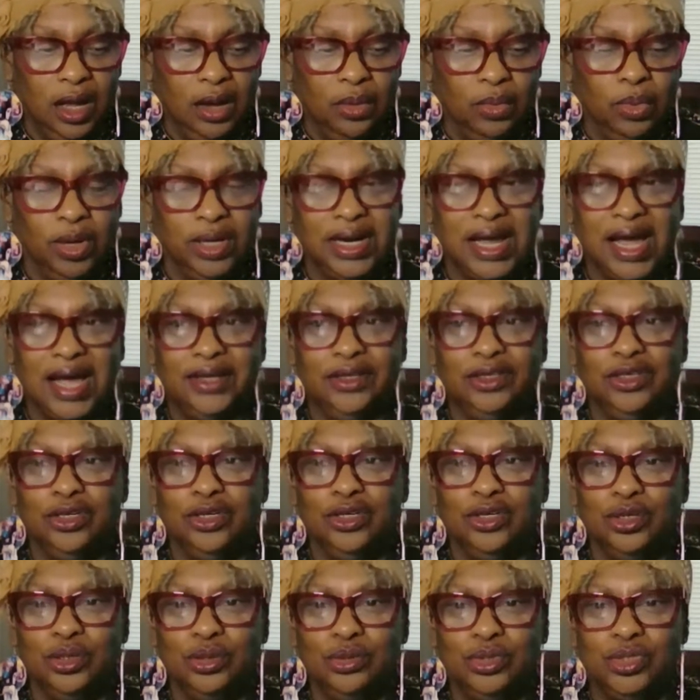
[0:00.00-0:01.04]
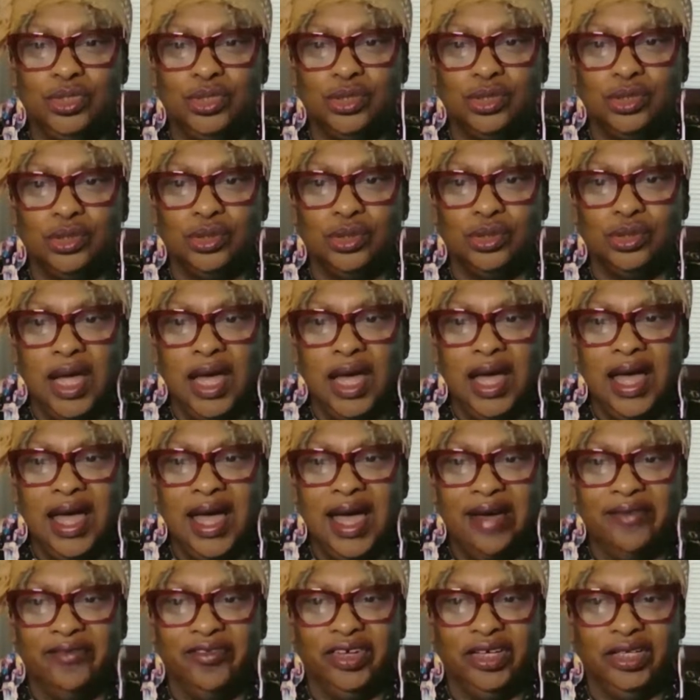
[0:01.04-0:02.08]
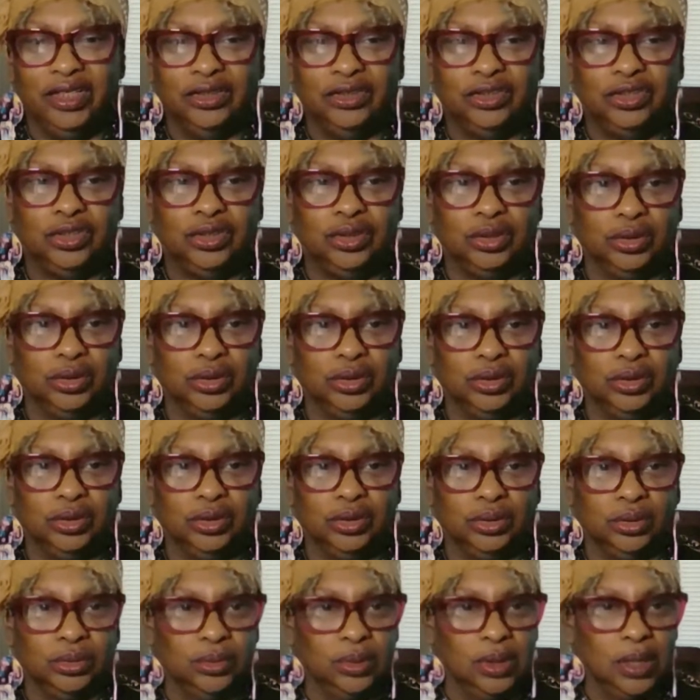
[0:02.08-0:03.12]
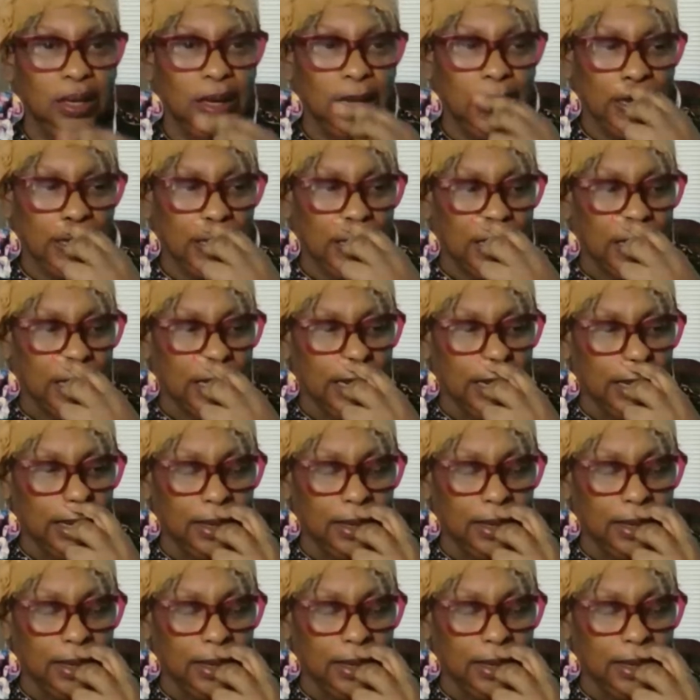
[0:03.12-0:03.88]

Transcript: We're not new to having to uh,